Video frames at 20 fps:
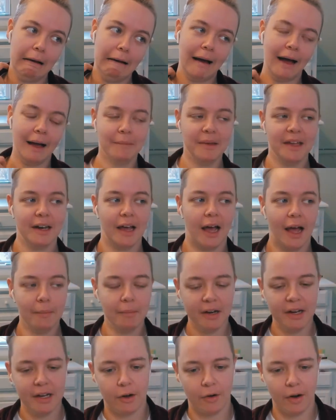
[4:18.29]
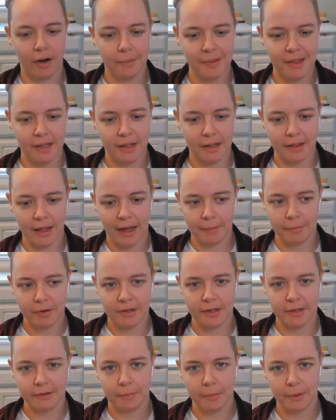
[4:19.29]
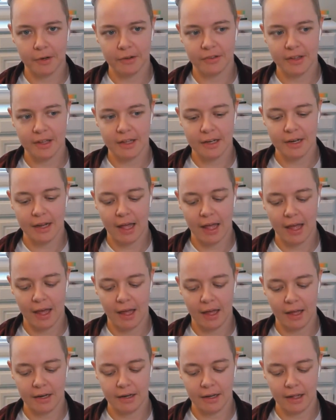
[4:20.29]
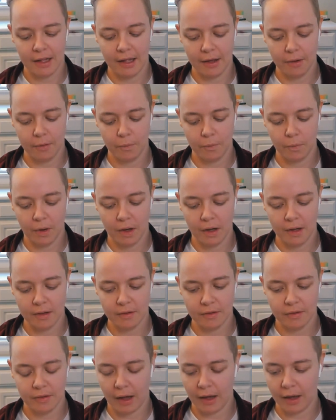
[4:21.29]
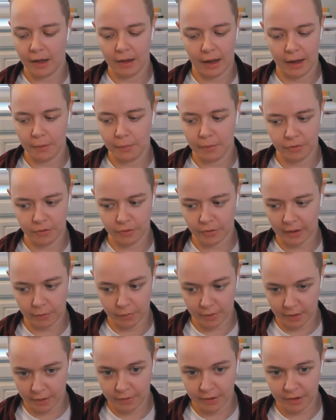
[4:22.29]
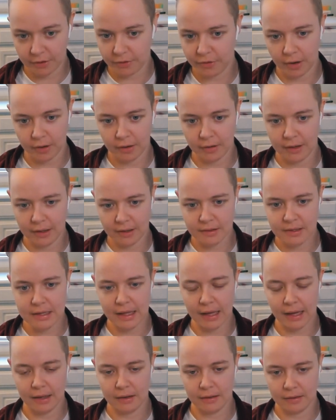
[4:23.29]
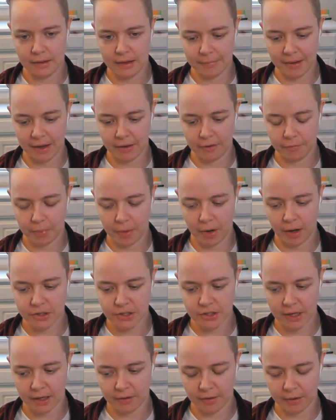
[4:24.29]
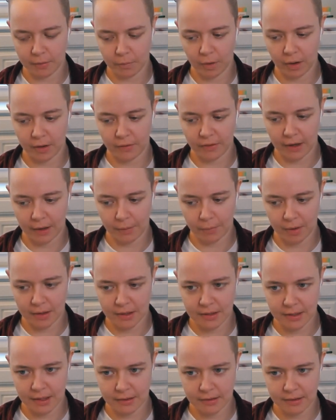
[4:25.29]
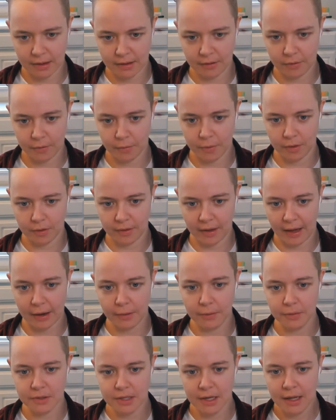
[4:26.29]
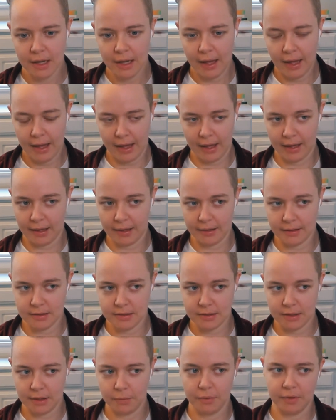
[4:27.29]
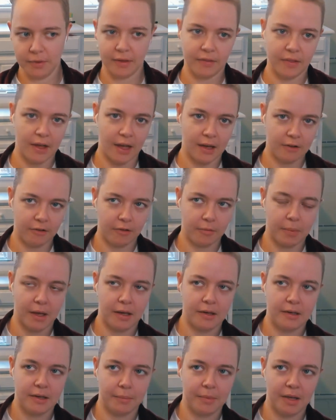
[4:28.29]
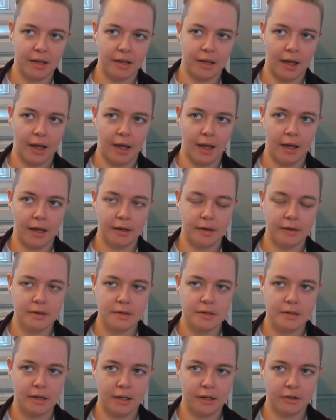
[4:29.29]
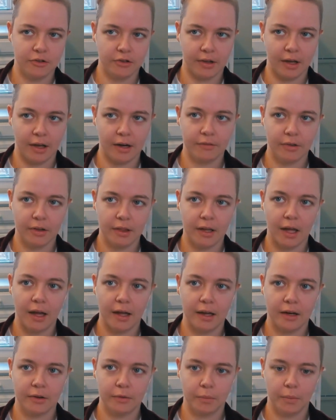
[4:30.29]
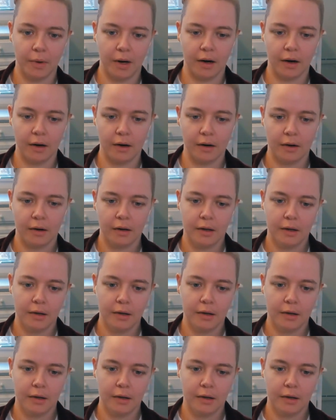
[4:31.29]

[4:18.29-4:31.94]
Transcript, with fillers: I mean, I'm an incredibly collaborative person, and it was I, I, was just like really, really struggling to get the amount of projects and work that I wanted to get done in the world out. And it was at the end of the pandemic, and it just kind of aligned where